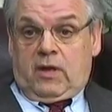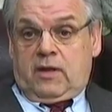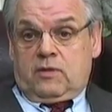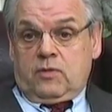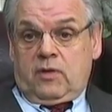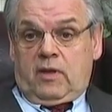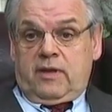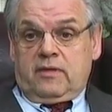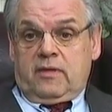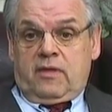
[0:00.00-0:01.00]
I'd certainly
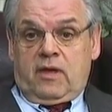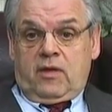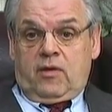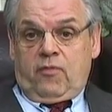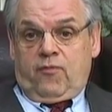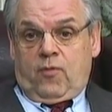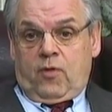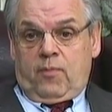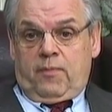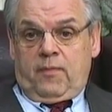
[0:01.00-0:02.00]
like to thank you
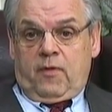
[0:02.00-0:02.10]
for